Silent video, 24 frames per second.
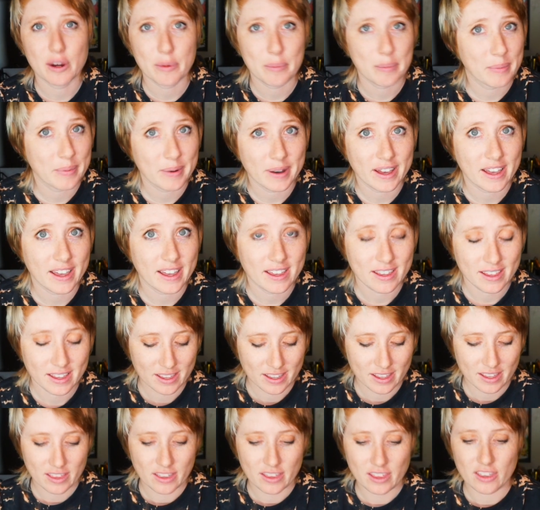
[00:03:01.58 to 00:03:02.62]
but
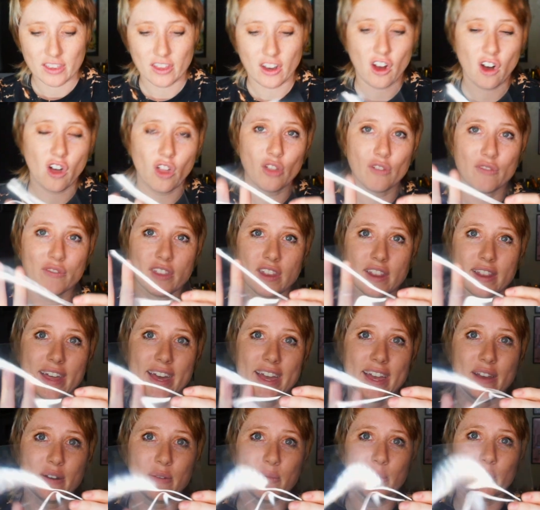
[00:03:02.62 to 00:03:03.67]
all of the
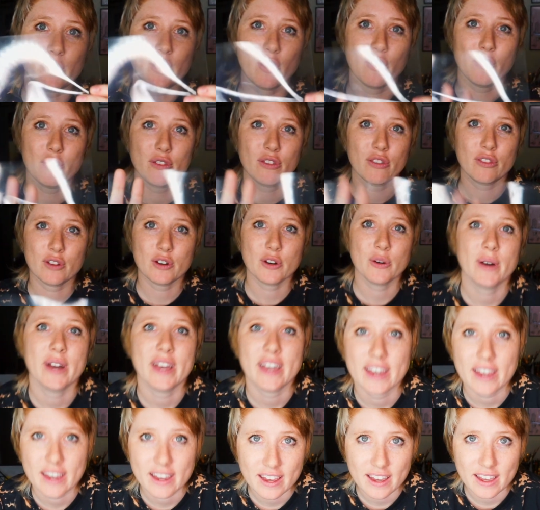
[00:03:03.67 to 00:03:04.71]
light would go through
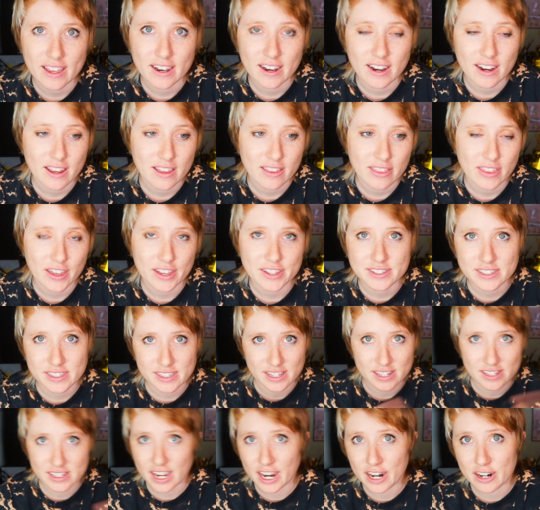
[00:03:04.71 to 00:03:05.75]
it and thus the
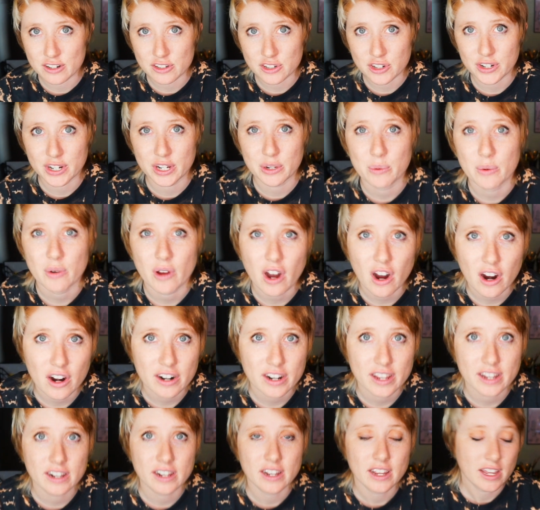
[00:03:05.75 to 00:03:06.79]
entire screen would
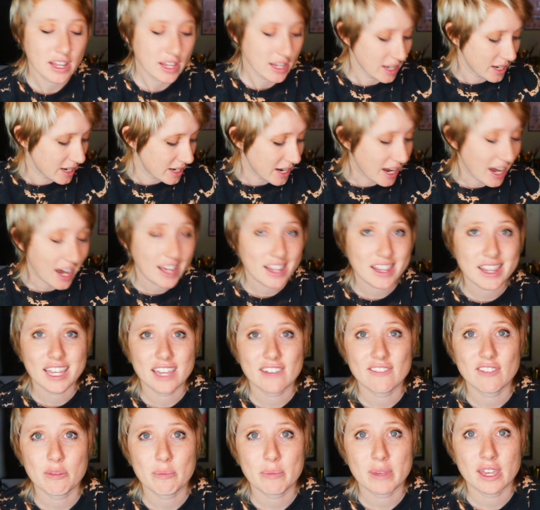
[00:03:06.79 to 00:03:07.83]
harden, not
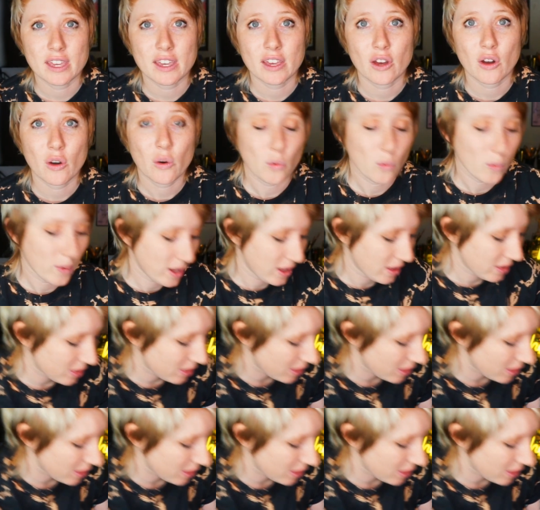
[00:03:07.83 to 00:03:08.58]
leaving me with